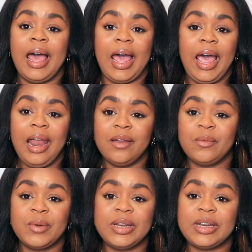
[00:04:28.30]
I
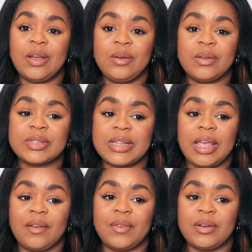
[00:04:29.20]
don't really know no
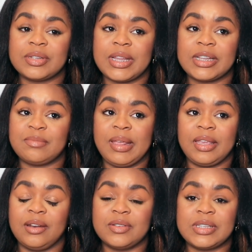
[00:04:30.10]
staff nurse that's
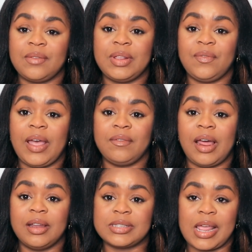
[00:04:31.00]
making those
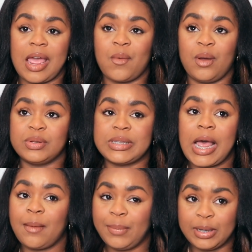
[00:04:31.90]
$75 an hour on
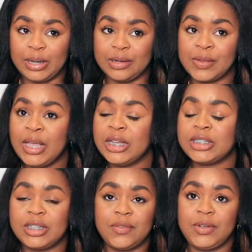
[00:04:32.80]
top of
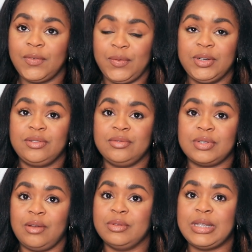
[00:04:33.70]
shift
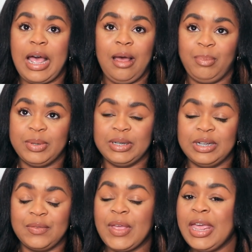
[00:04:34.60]
differentials, on top
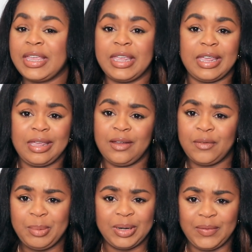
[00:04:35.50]
of getting
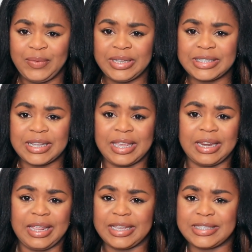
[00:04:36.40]
health benefits,
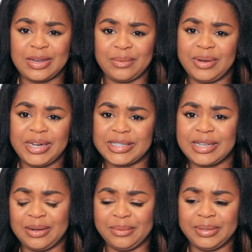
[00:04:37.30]
and etc.,
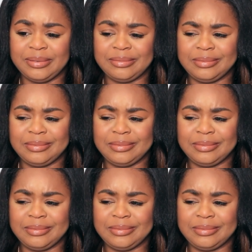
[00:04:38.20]
etc.